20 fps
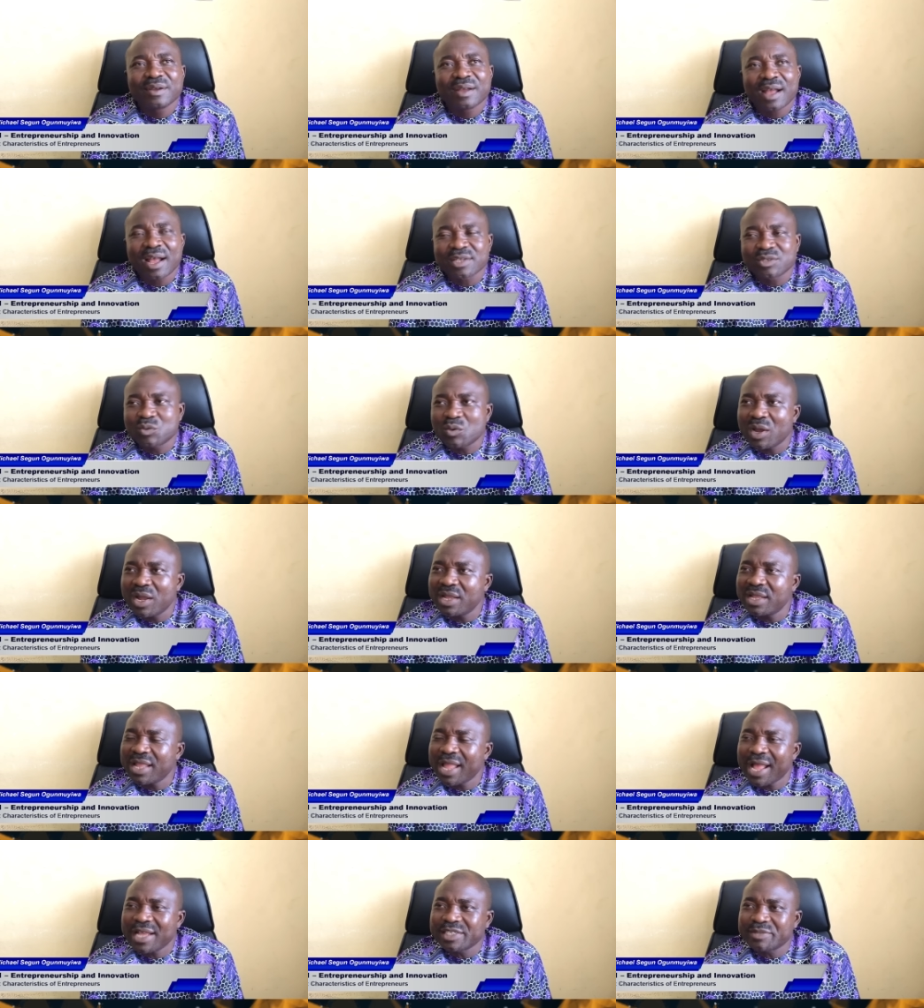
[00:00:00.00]
as
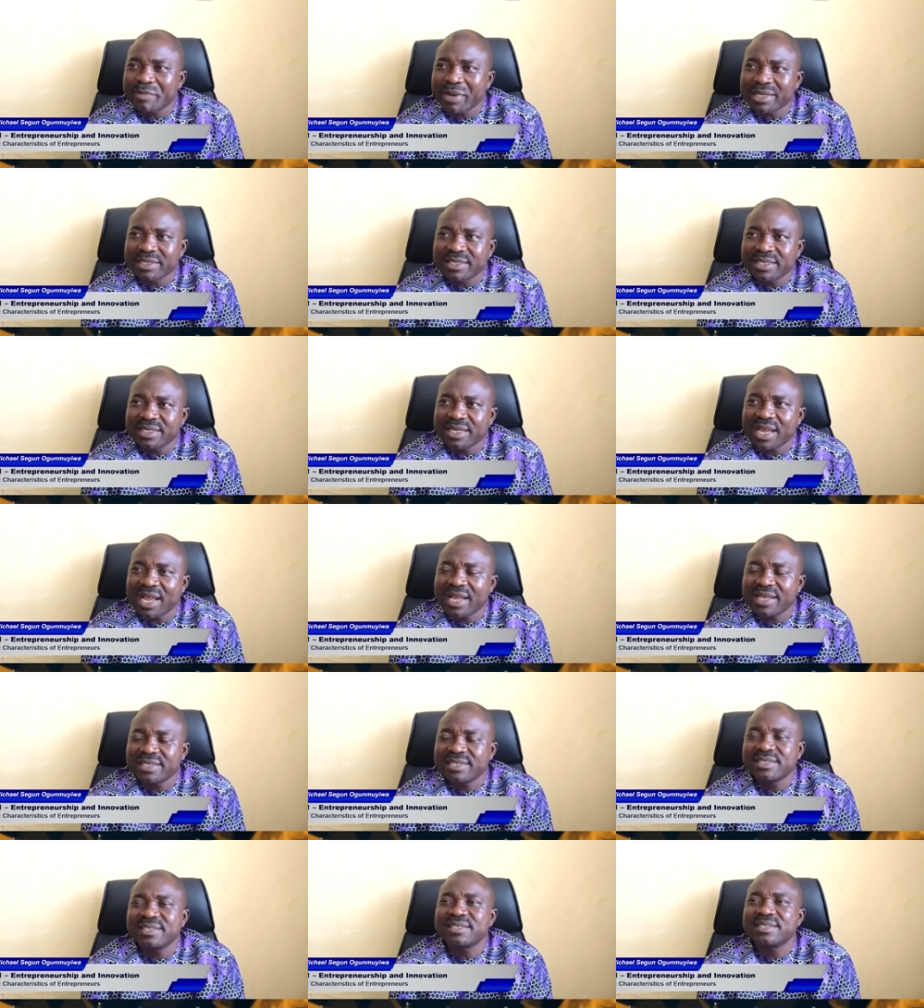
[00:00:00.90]
well as
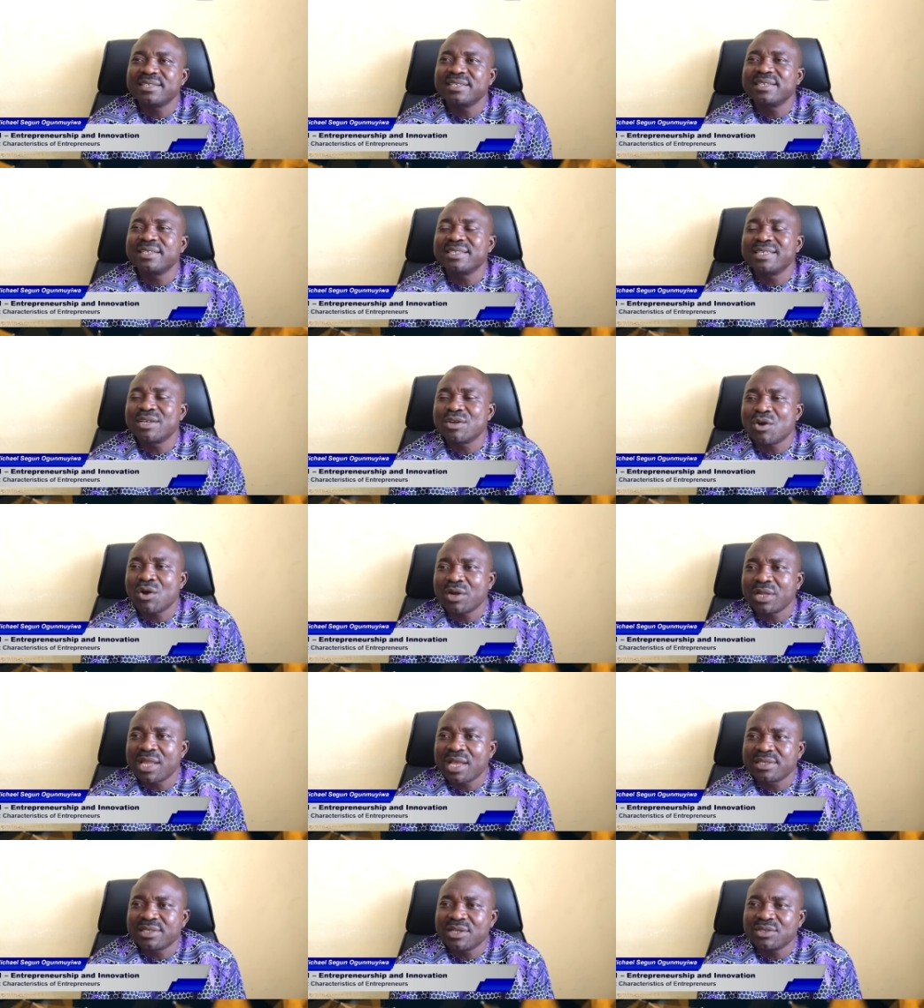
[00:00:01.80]
materials in the
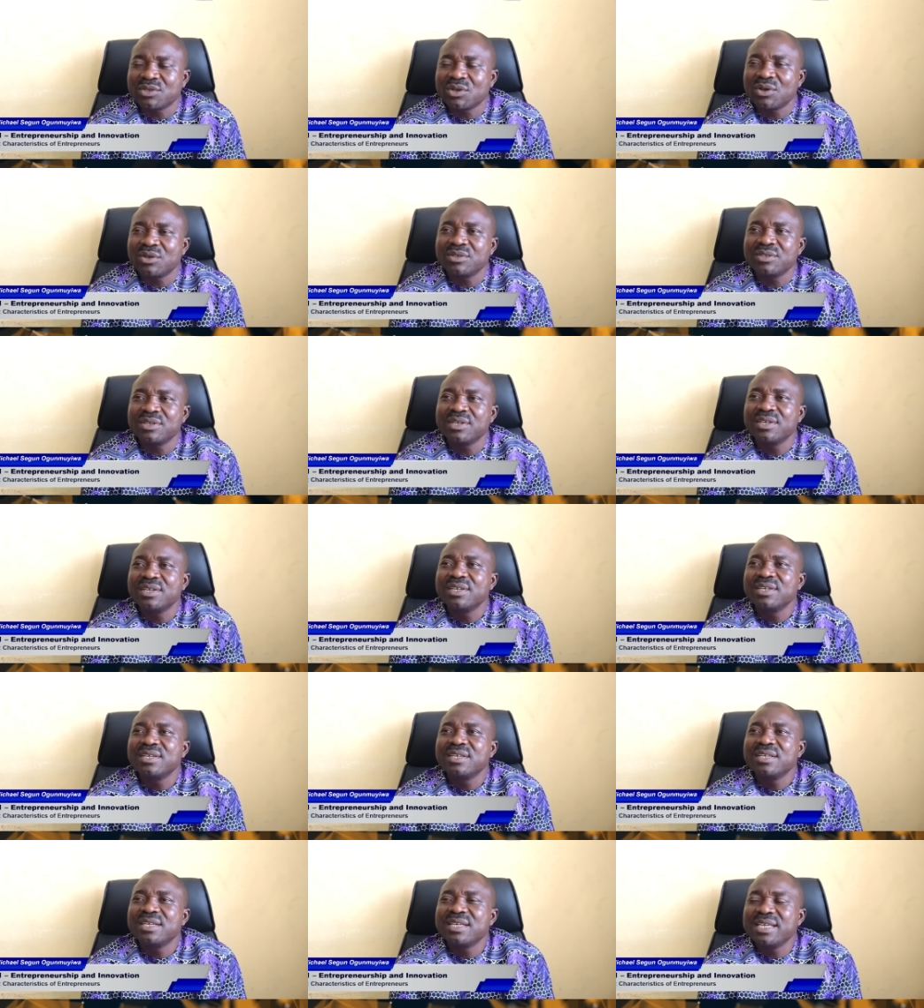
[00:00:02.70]
organization
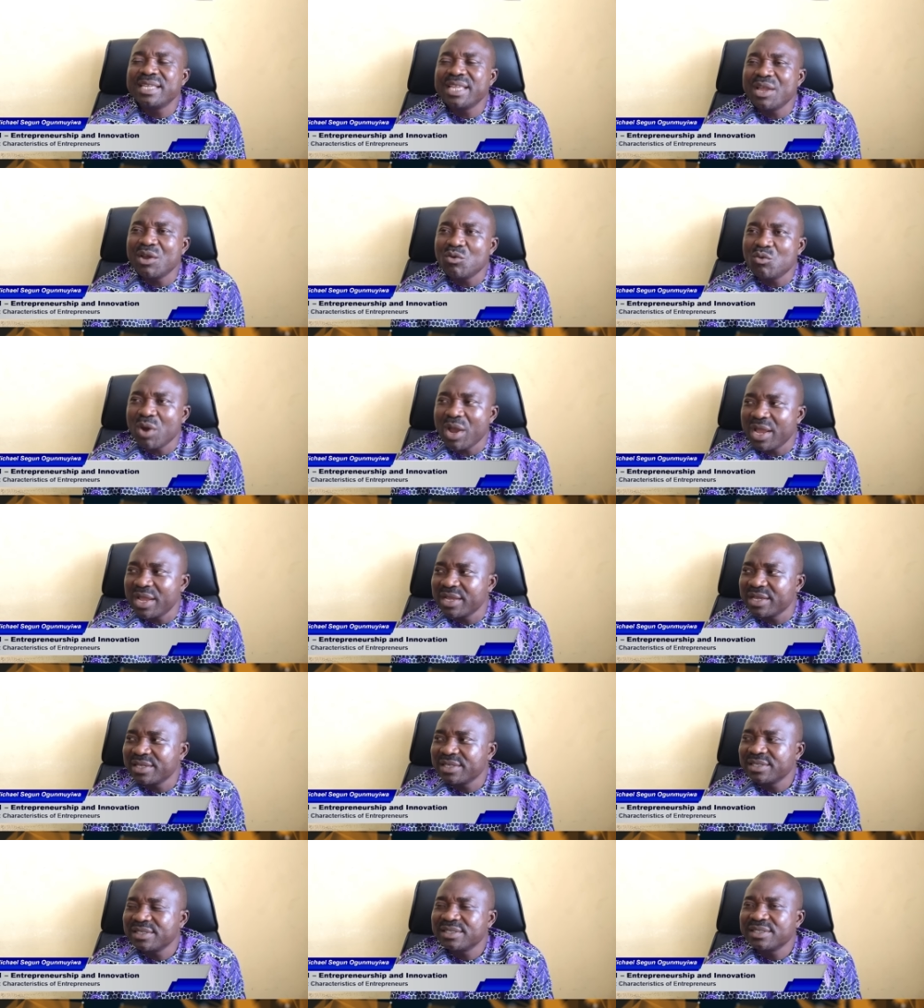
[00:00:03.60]
in a
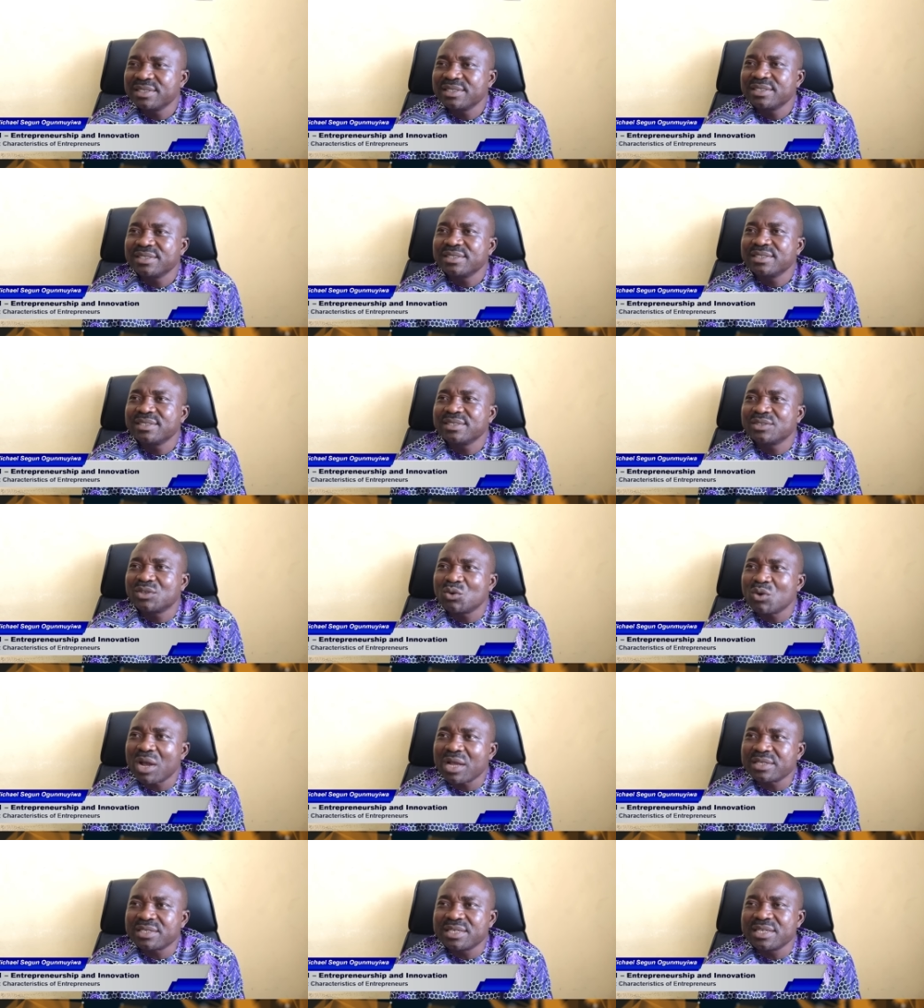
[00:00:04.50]
way
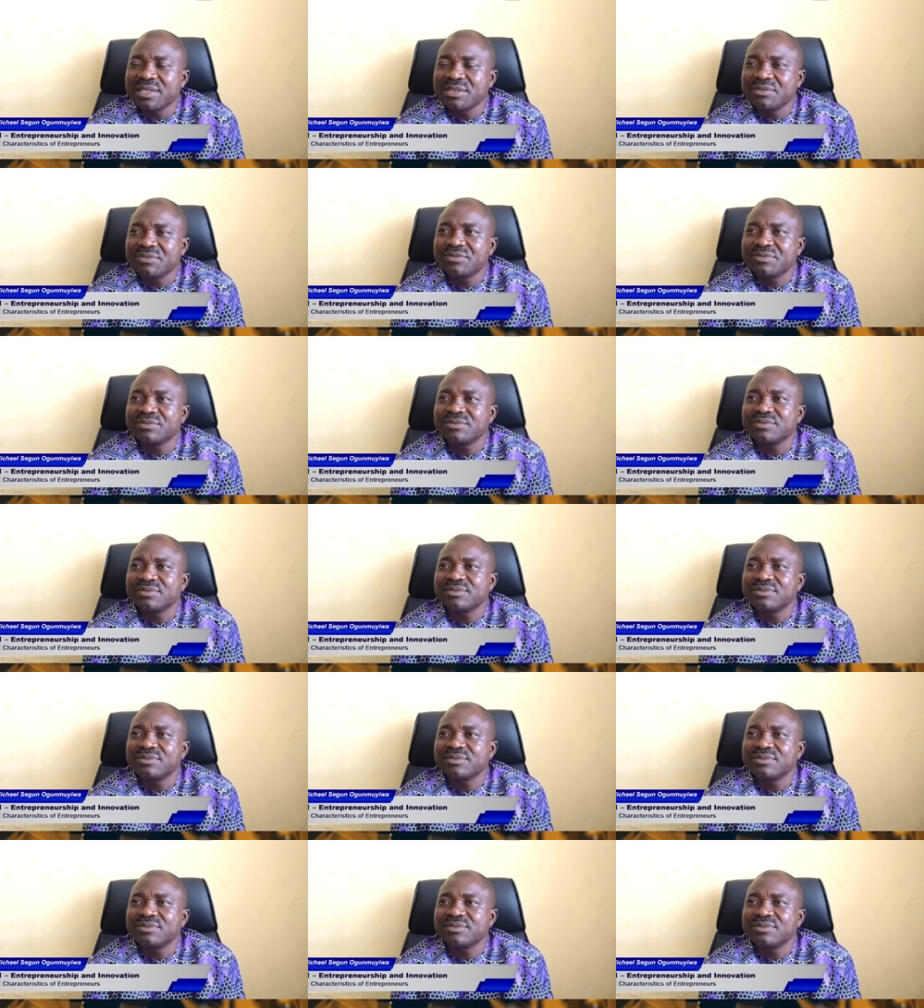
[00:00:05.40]
to achieve